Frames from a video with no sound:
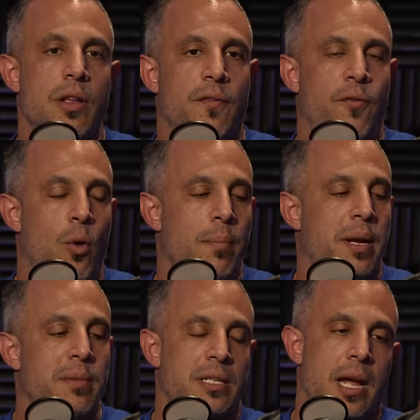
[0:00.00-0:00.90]
here are the four
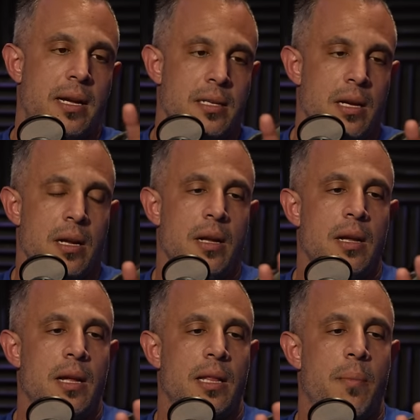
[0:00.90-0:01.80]
big mistakes
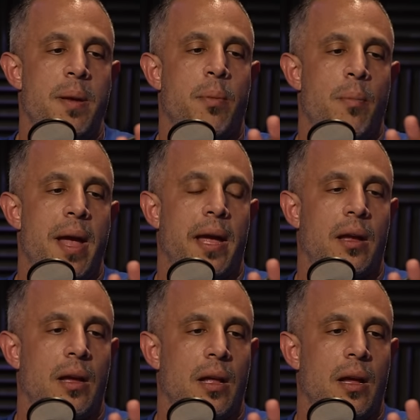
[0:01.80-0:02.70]
that people
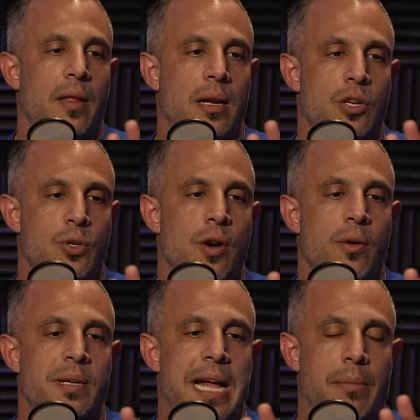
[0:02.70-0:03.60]
make uh, that destroy
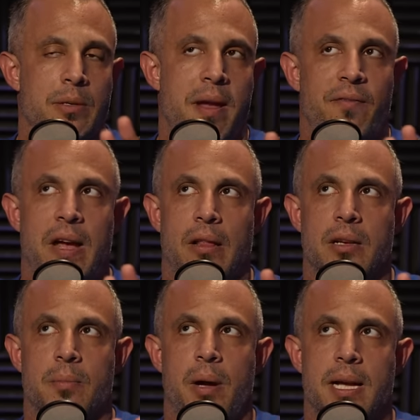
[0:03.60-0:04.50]
their metabolism, make fat
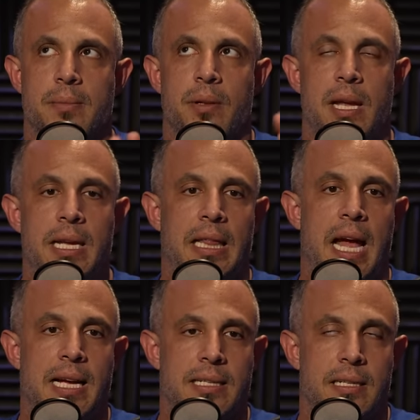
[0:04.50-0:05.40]
loss impossible. Eat
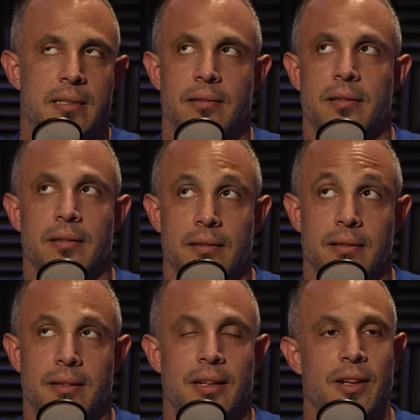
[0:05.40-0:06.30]
less.
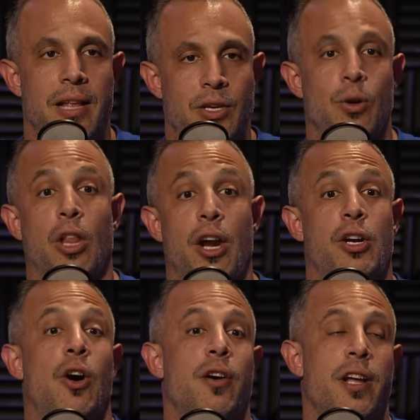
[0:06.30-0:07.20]
They do a lot of
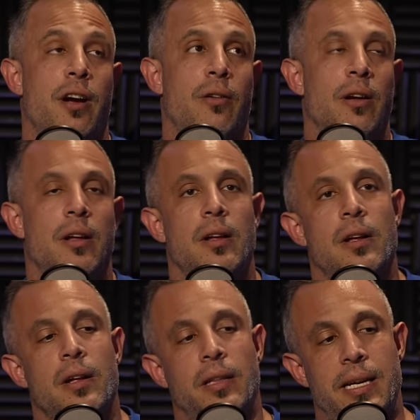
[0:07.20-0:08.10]
cardio.
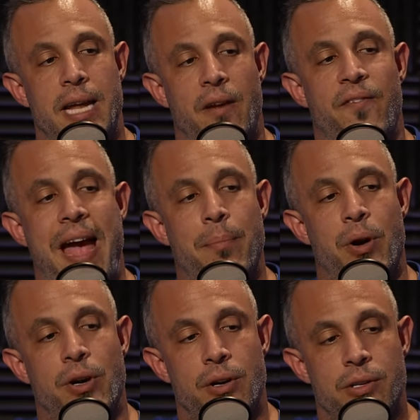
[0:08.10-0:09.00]
They take fat
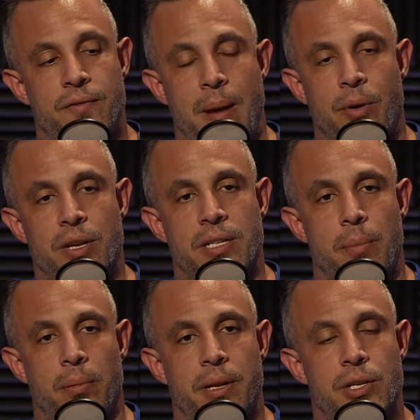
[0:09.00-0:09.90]
burners, fat burning
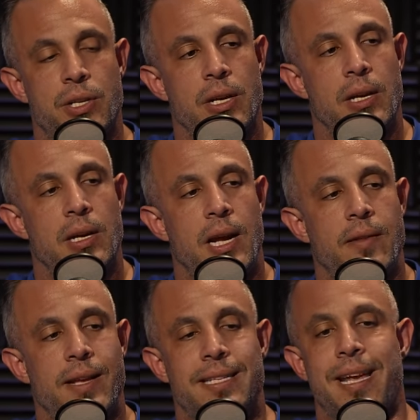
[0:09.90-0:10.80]
supplements,
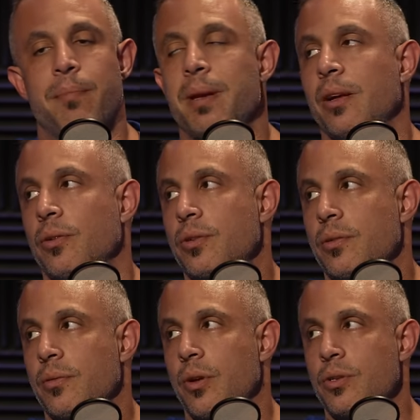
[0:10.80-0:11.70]
and they skip
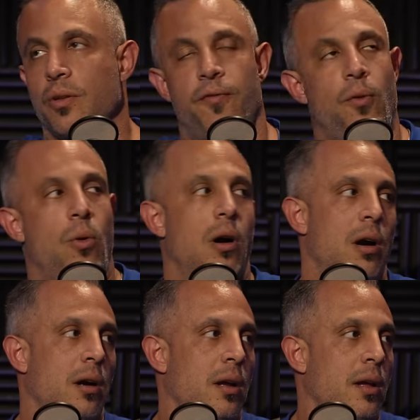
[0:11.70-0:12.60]
meals. Those are the hmm.
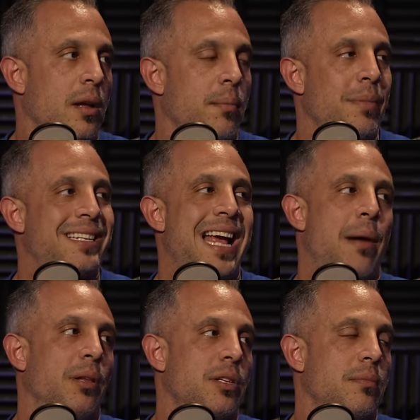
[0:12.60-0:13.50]
four mm.
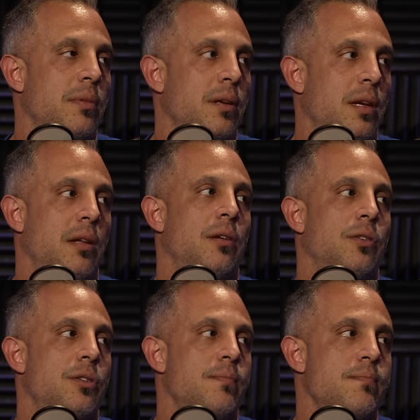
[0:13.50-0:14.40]
metabolism
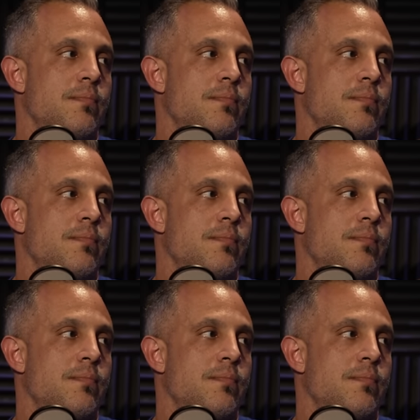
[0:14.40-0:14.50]
killers.